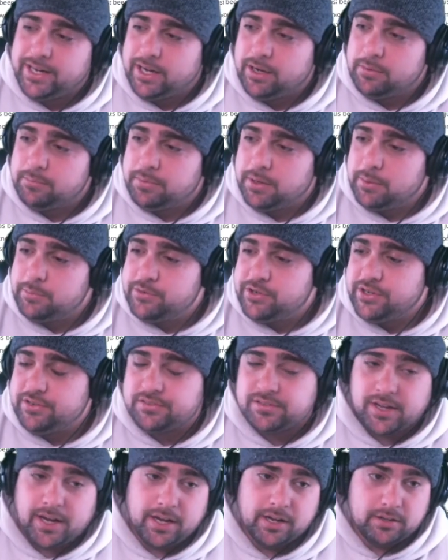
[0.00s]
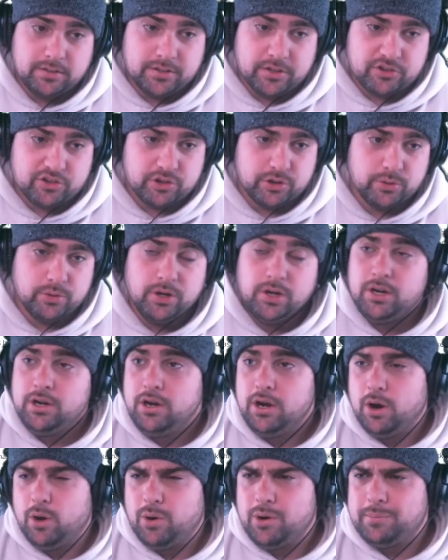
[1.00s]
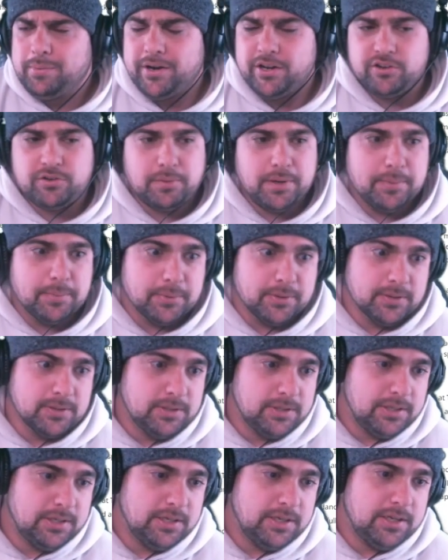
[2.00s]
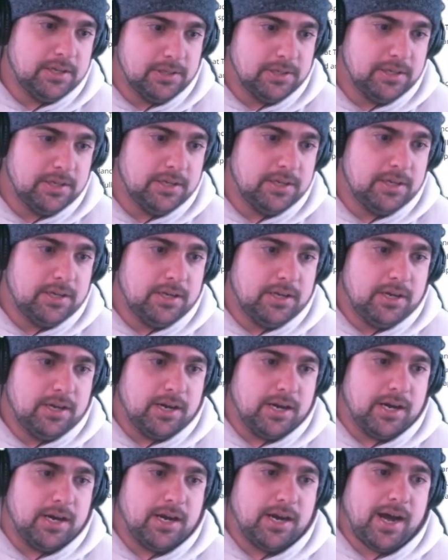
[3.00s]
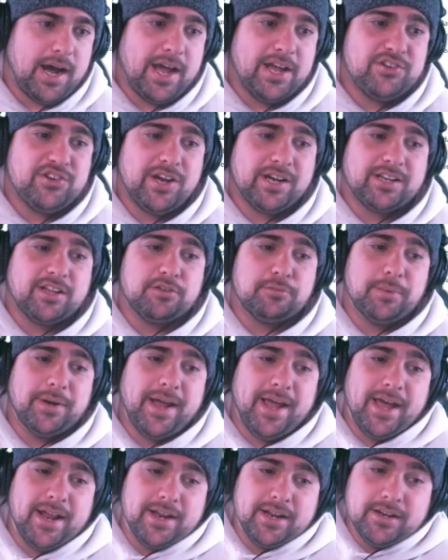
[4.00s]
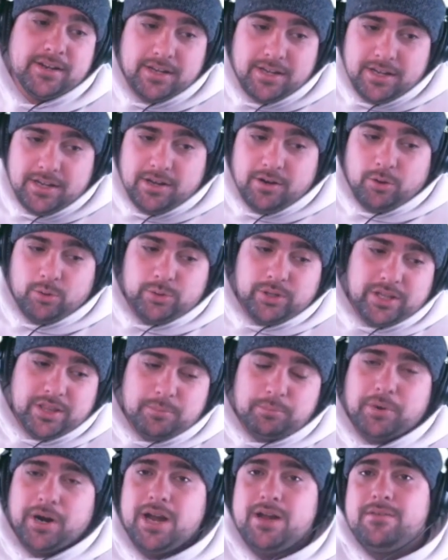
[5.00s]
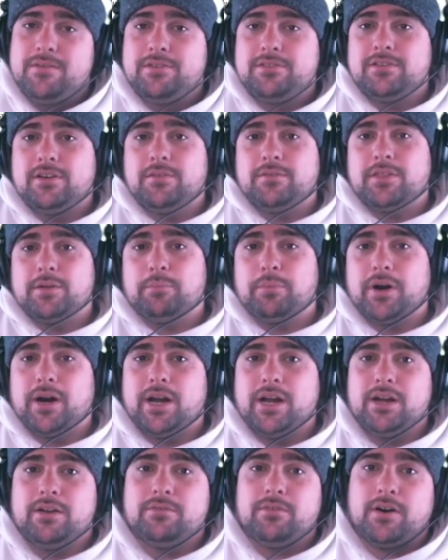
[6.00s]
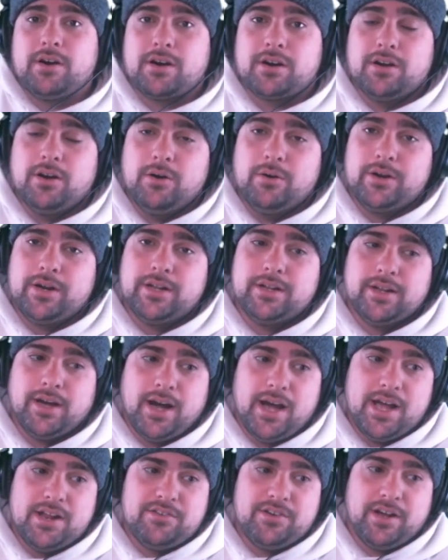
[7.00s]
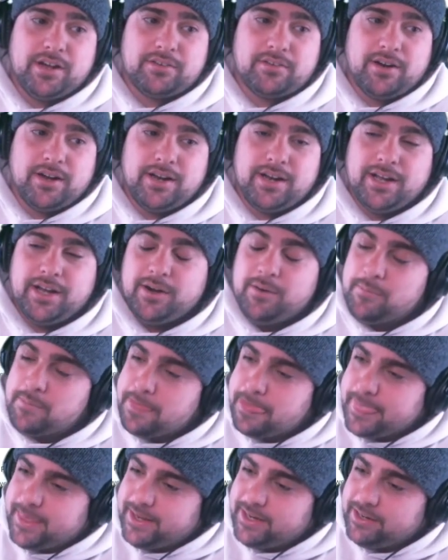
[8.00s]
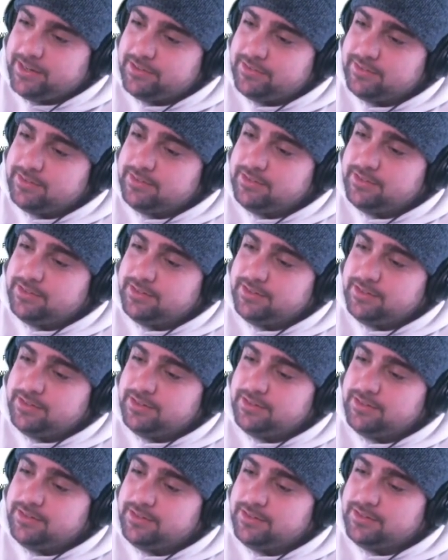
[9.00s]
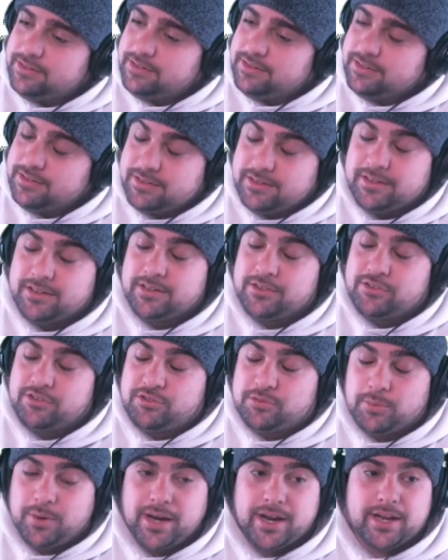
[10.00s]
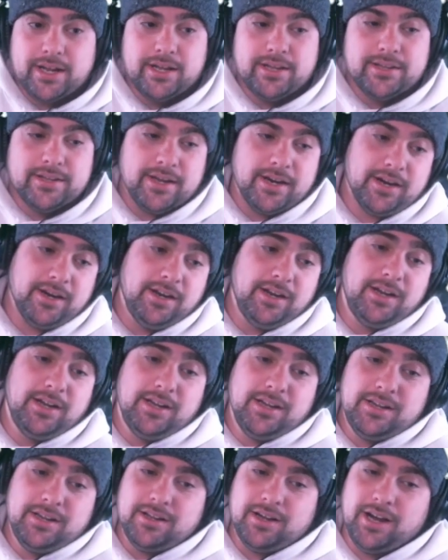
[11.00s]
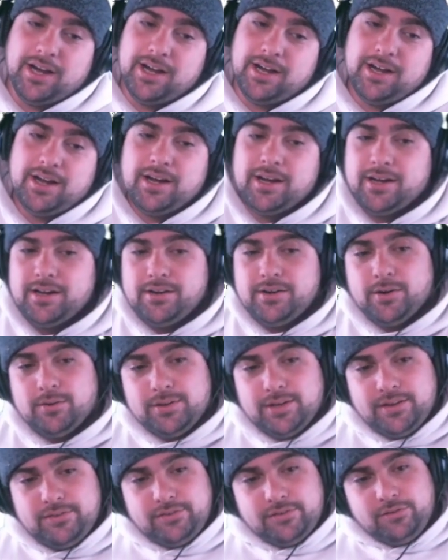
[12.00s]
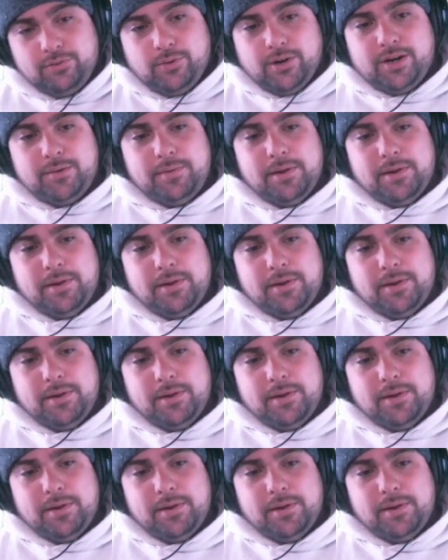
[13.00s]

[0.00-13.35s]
out PUBG style to shoot or punch people. Hijacked has been added. Only the bravest of the brave are going into Hijacked right now. It is sweaty in there. No less than 20